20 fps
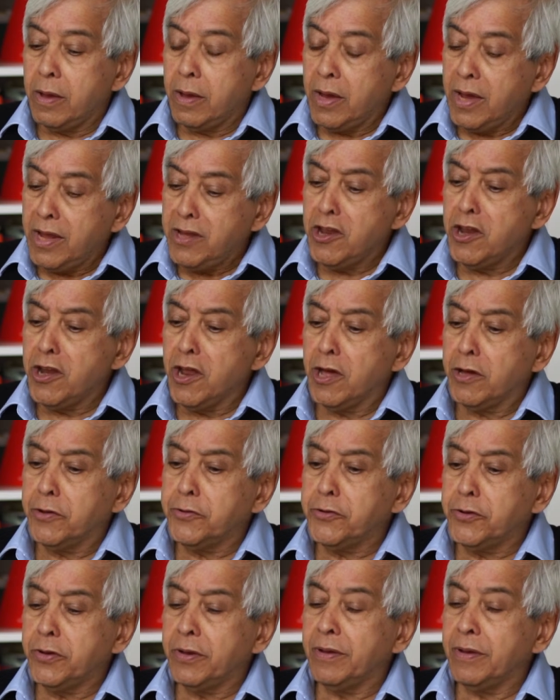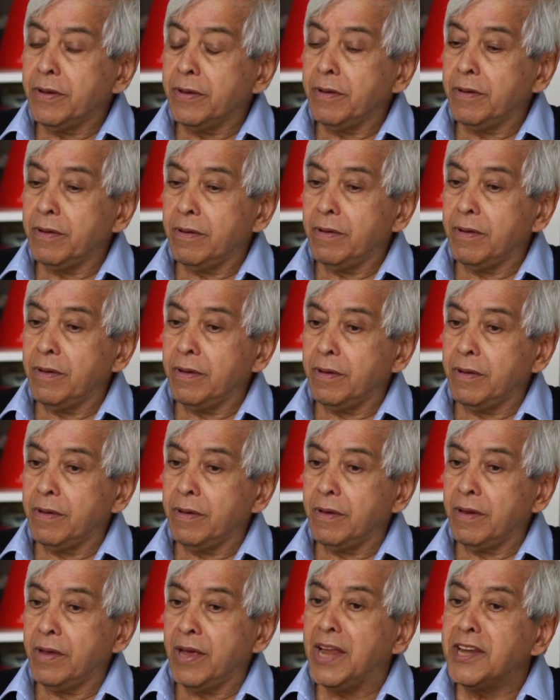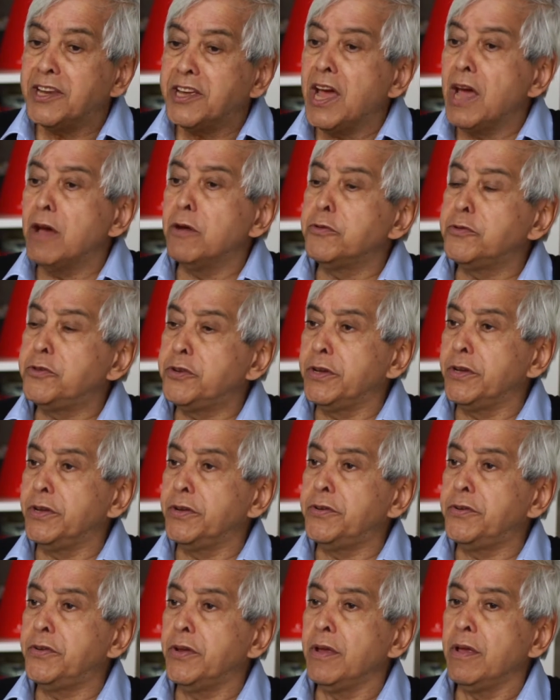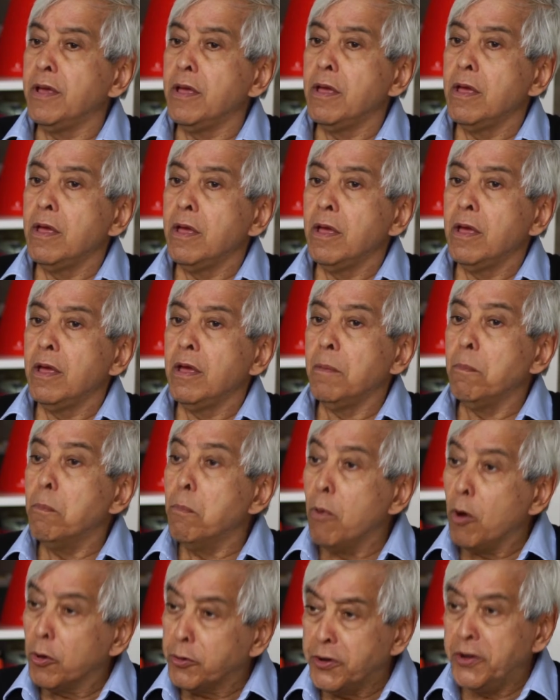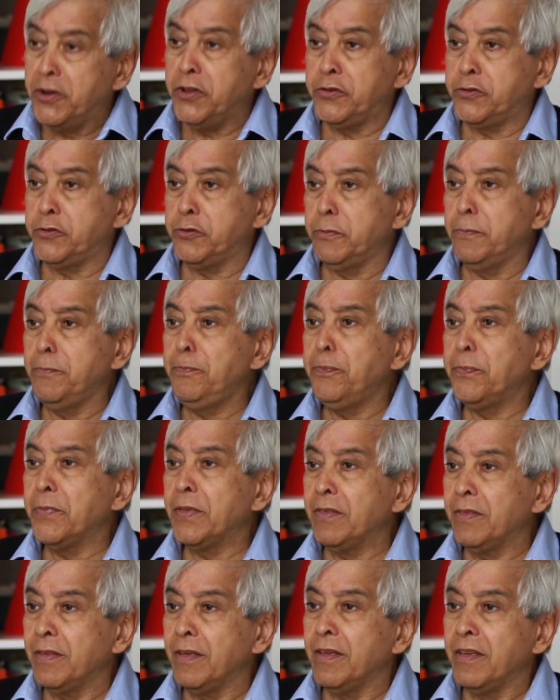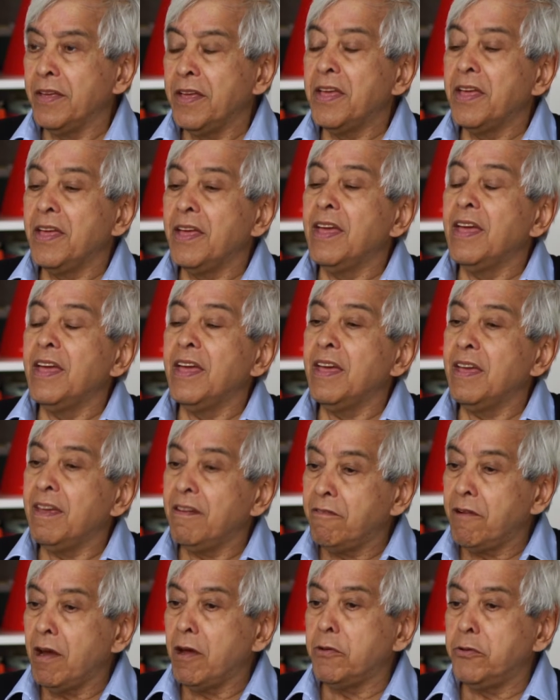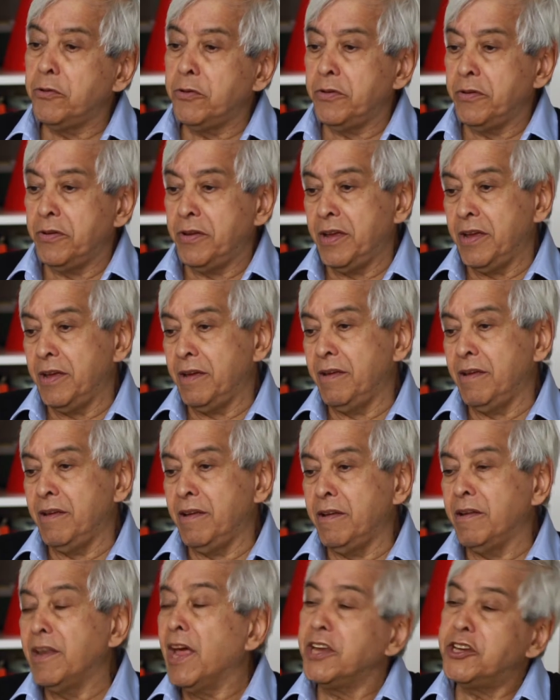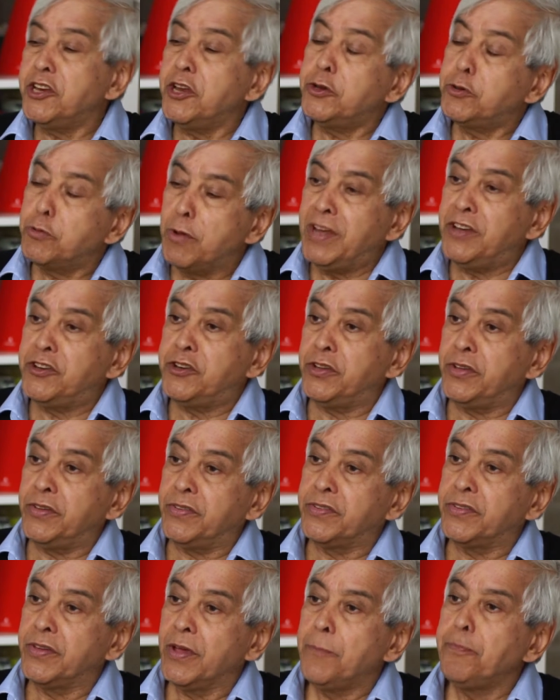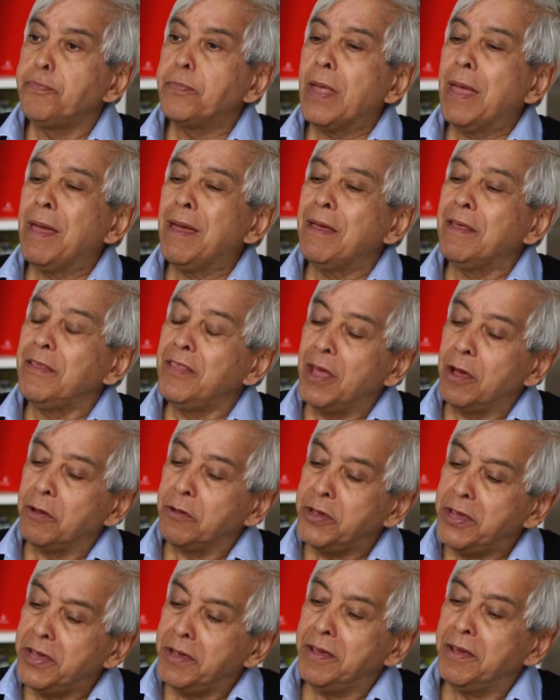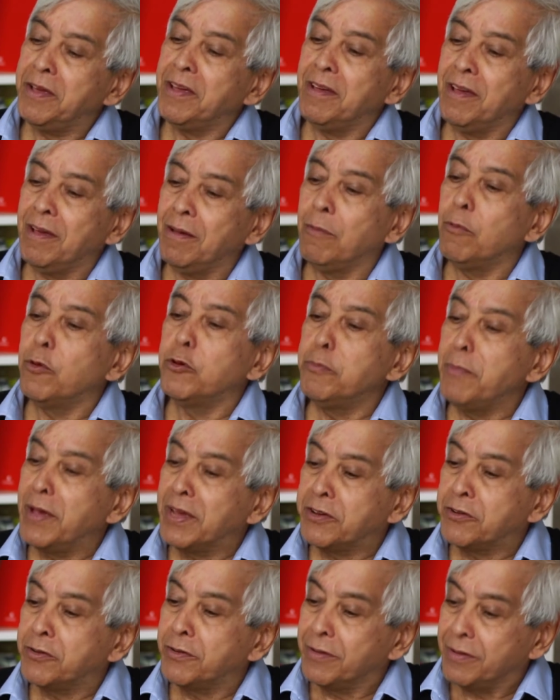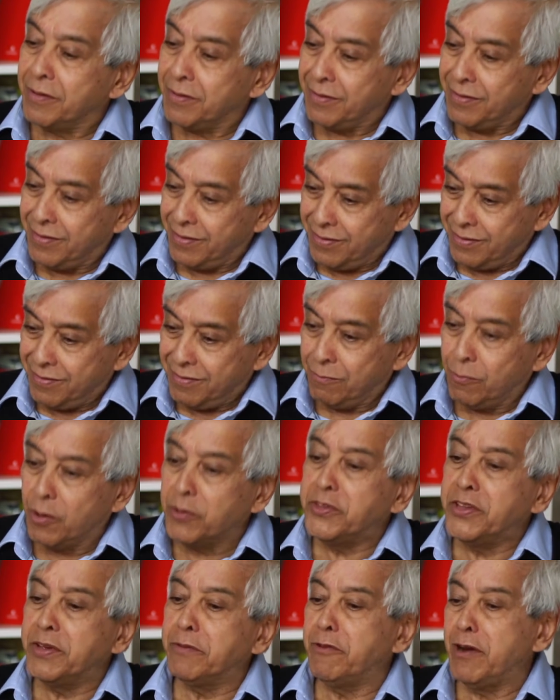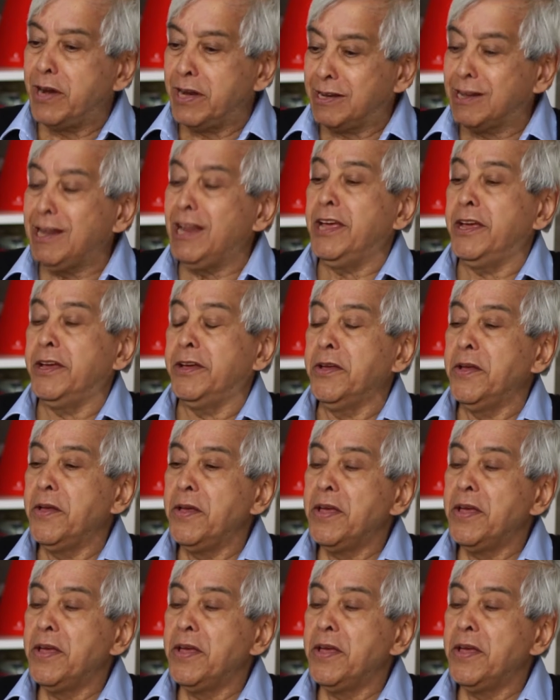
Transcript: Indian art encountered modernism around 1920s. Now here I want to make one thing very clear,